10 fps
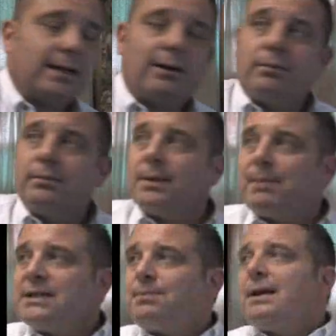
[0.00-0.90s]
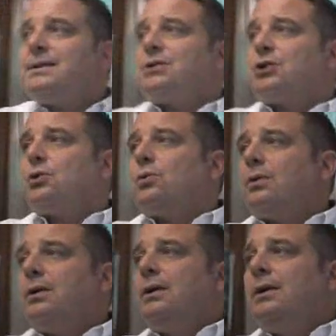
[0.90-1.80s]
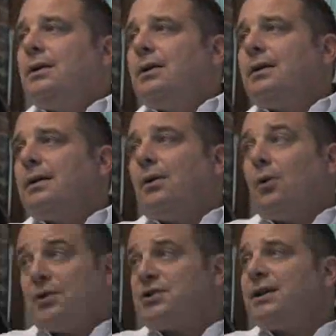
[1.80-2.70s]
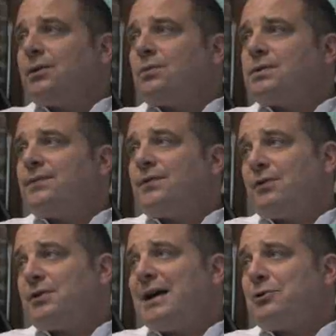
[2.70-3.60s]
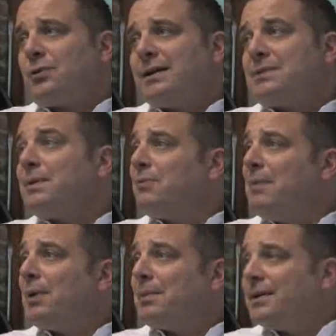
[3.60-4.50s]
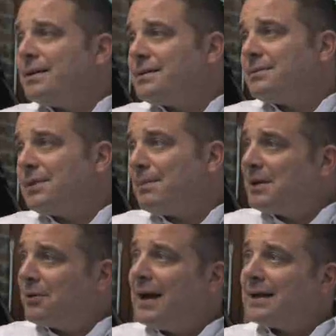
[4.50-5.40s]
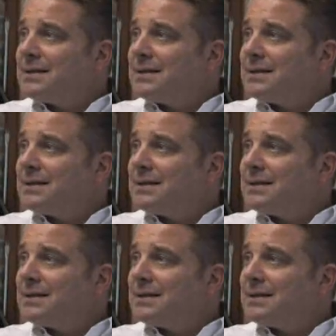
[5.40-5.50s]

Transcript: Now, the best place to short on the signals, if you're in a downtrend, is when a red one appears. Would that be correct?